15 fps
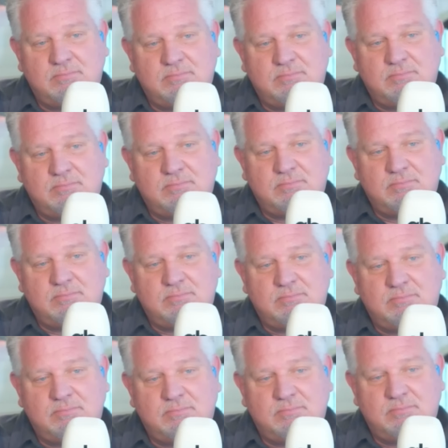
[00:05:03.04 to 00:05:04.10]

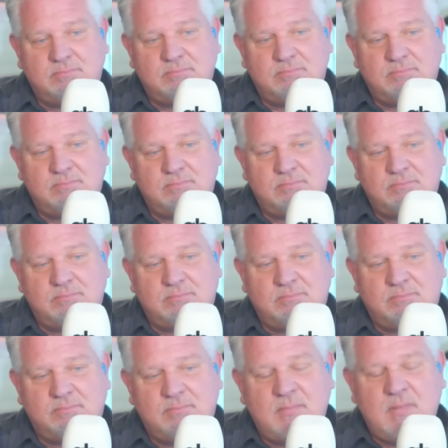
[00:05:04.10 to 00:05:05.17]

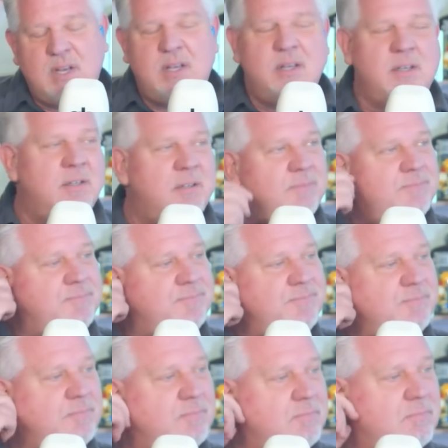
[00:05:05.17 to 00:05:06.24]

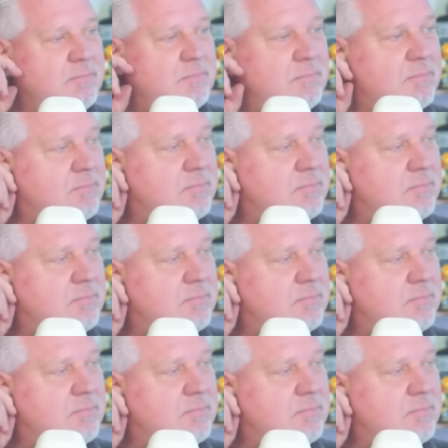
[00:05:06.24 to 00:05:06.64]
[no speech]